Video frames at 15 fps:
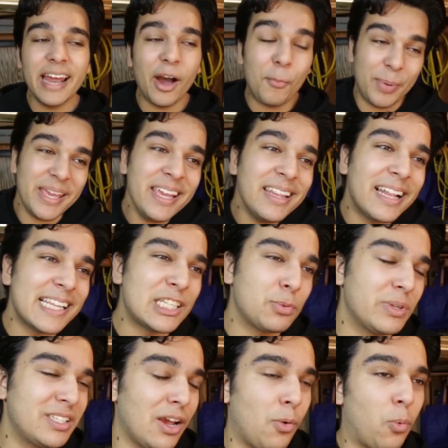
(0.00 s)
Now, being that this
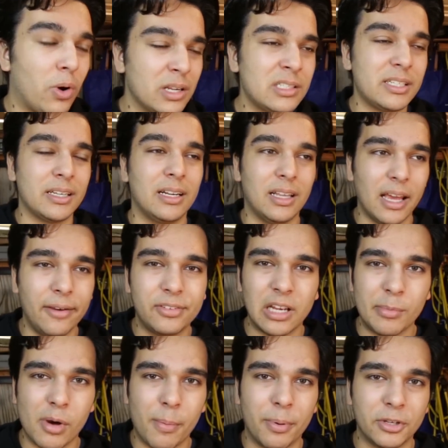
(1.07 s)
was a
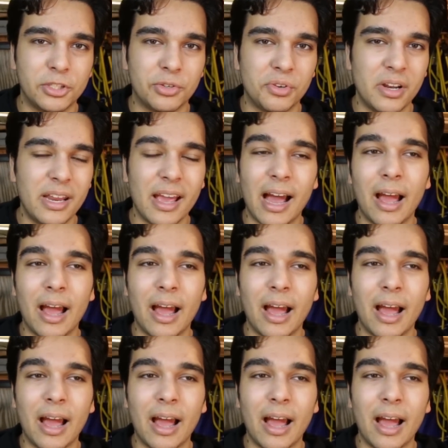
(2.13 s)
once-in-a-lifetime opportunity,